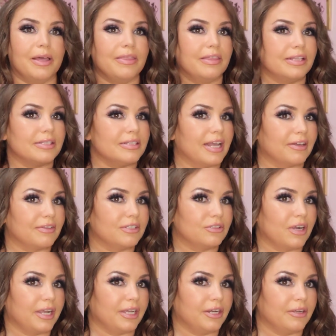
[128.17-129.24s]
This necklace
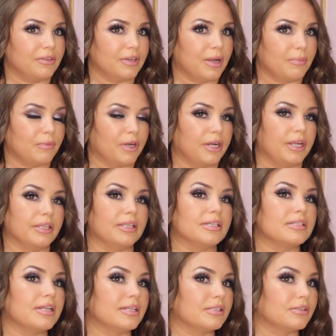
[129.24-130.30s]
right here that I'm wearing
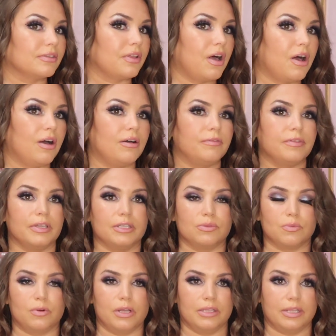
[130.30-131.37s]
that says Love
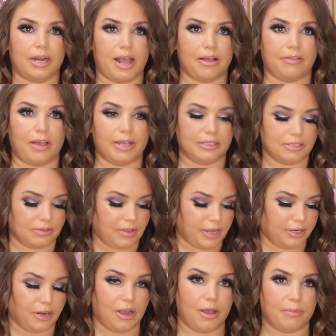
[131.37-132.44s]
is one that I like to
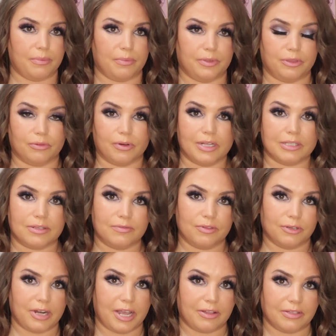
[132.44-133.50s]
layer up with the rest of
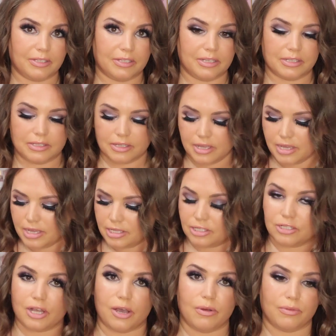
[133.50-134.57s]
their necklaces.
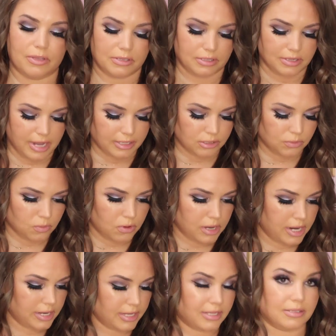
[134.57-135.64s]
So this next
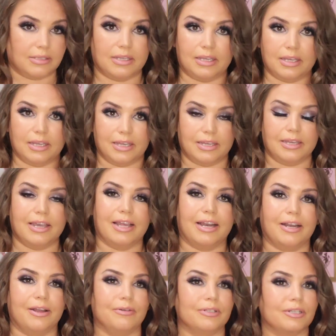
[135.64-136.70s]
one is Key, and
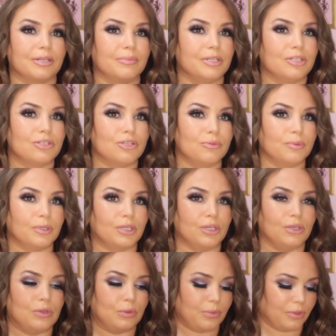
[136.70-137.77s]
I know it's going to be super
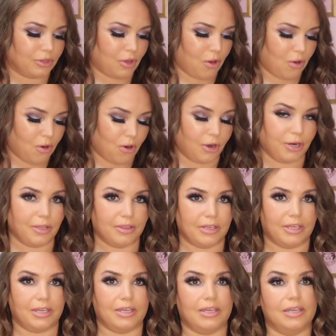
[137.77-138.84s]
cute with the heart, the
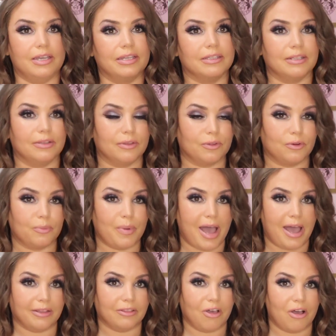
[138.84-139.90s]
key, and then the little
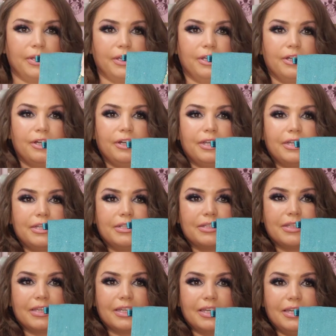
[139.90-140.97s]
padlock. Here is
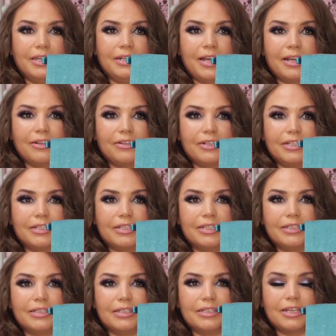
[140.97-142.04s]
the Key necklace.
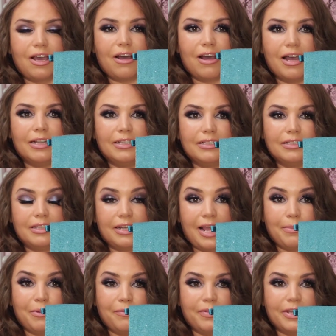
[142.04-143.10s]
It's got, the
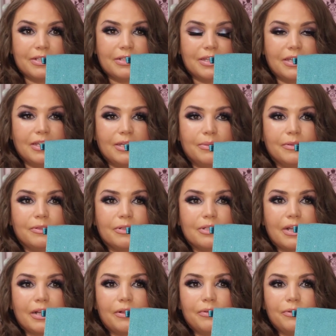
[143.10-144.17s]
name of it is Key. It looks
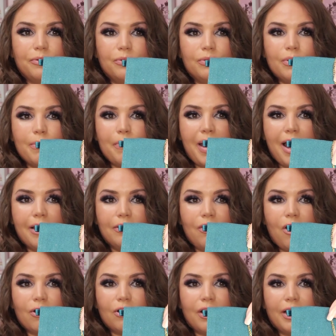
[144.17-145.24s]
like a little
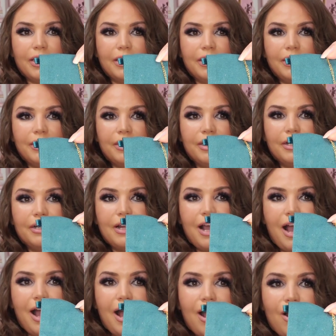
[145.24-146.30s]
padlock right here.
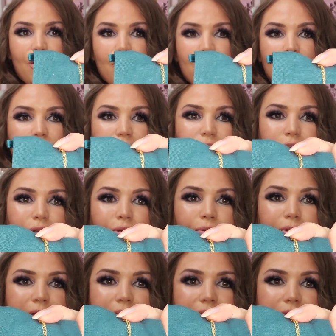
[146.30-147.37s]
How
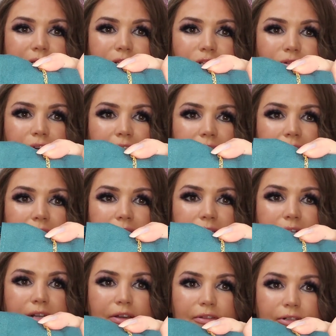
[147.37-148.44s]
cute is this, you guys?
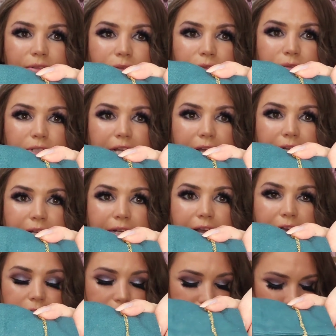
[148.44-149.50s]
Another little dainty
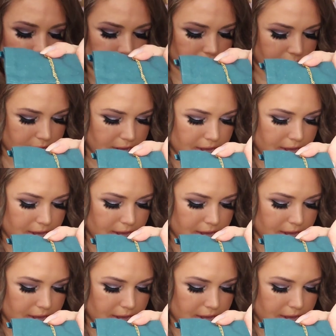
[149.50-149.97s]
necklace.